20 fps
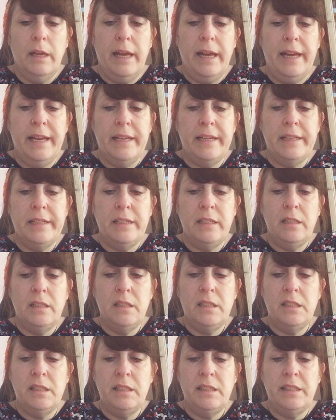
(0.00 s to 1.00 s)

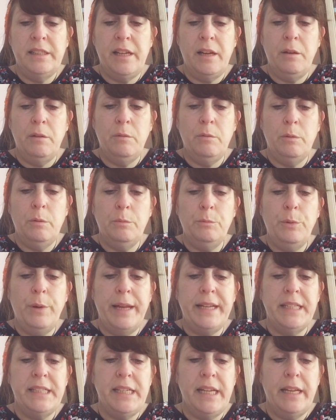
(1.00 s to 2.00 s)
and so
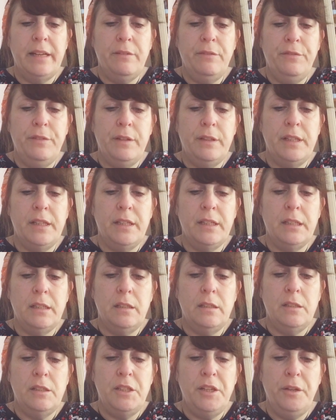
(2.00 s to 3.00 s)
waiting for the
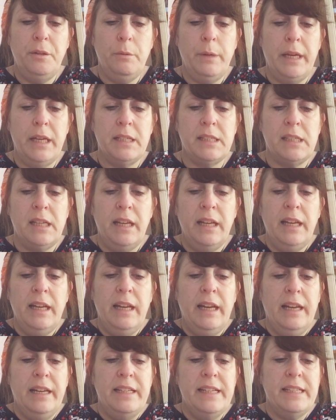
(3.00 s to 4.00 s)
two weeks.
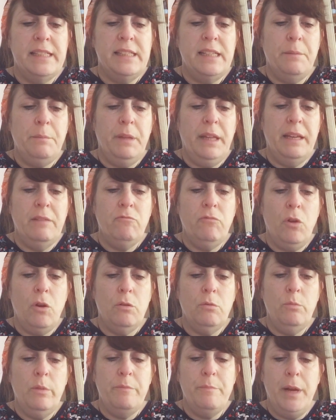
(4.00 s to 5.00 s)
There's something
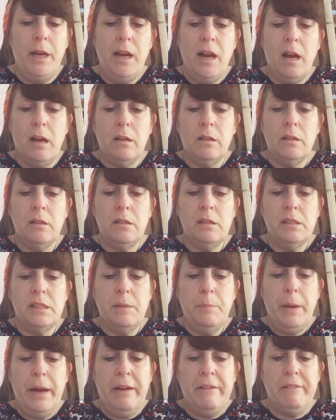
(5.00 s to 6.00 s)
wrong with my lungs
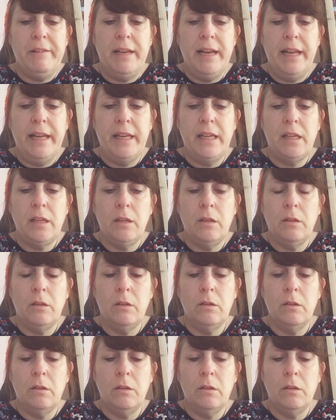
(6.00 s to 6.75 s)
apparently.